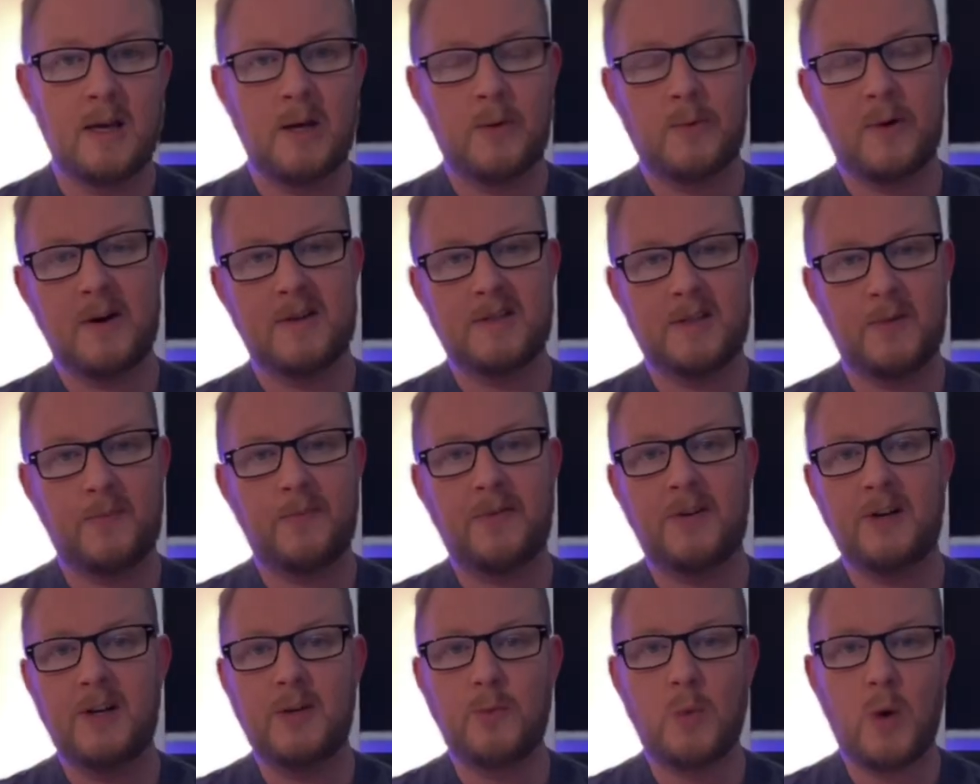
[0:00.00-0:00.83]
whereas the
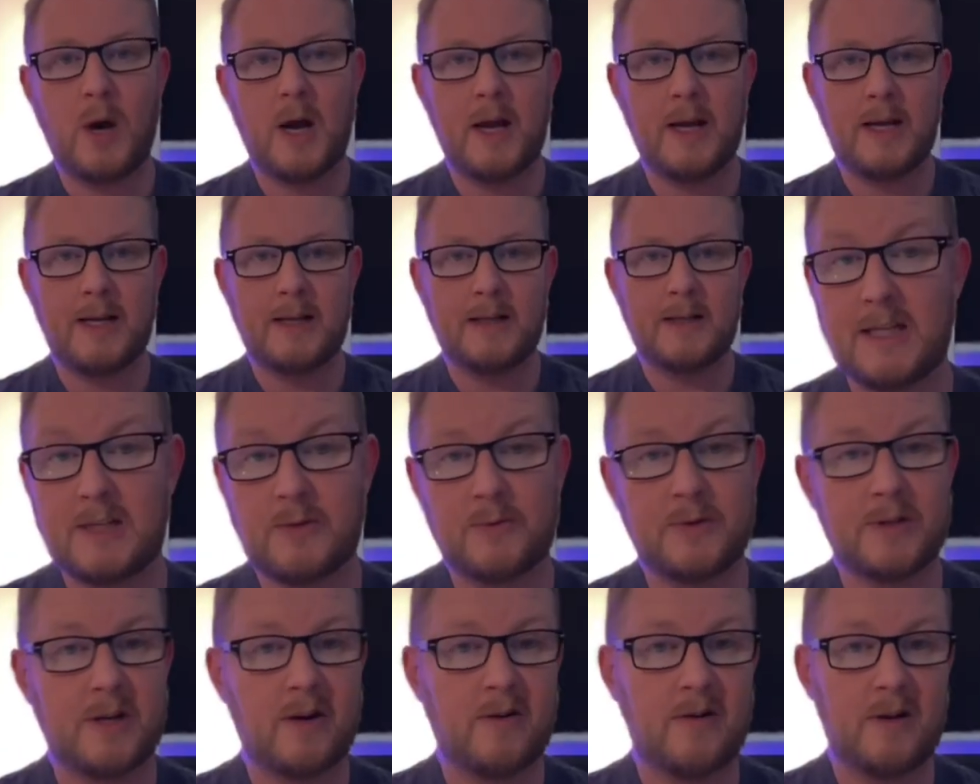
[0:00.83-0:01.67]
pre-wired
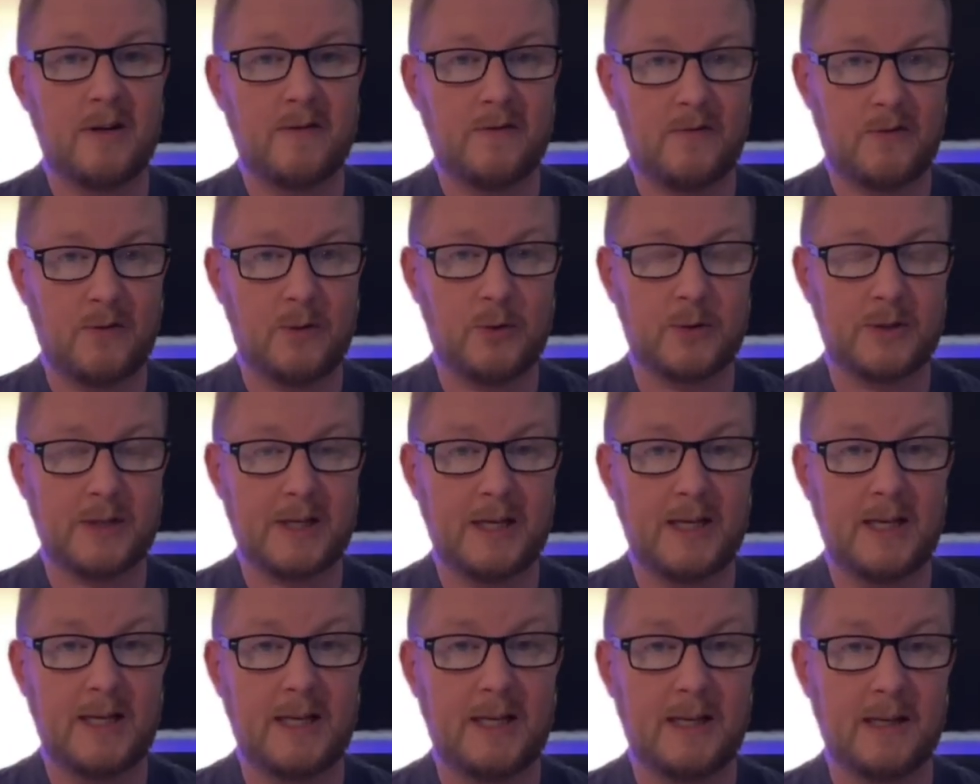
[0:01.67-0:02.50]
was only
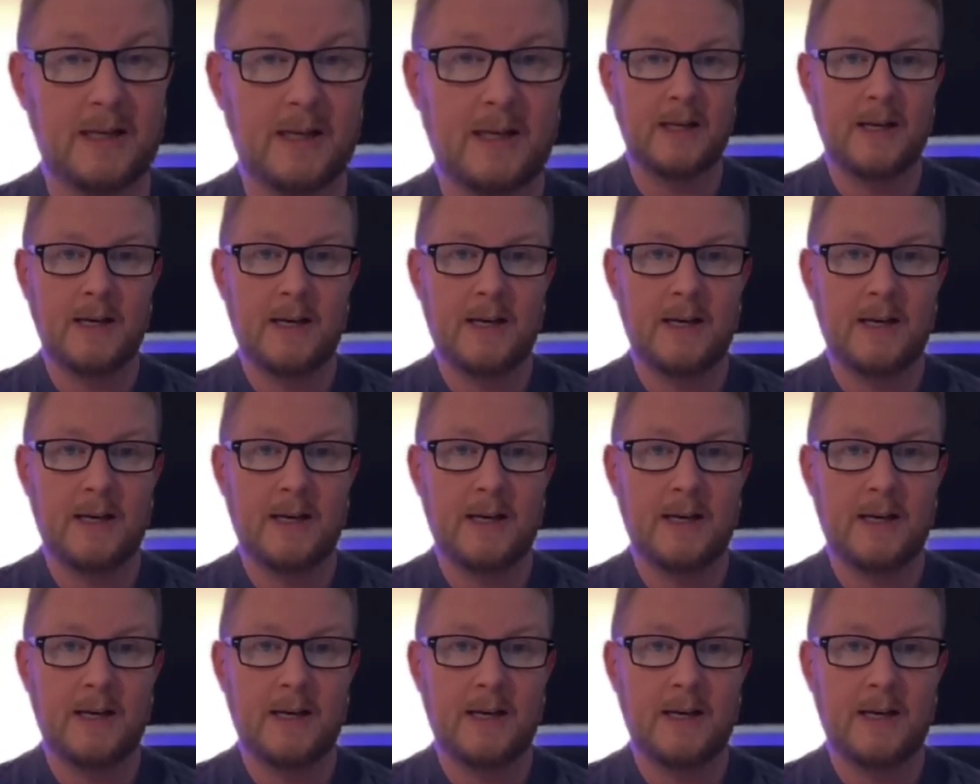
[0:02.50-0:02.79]
14.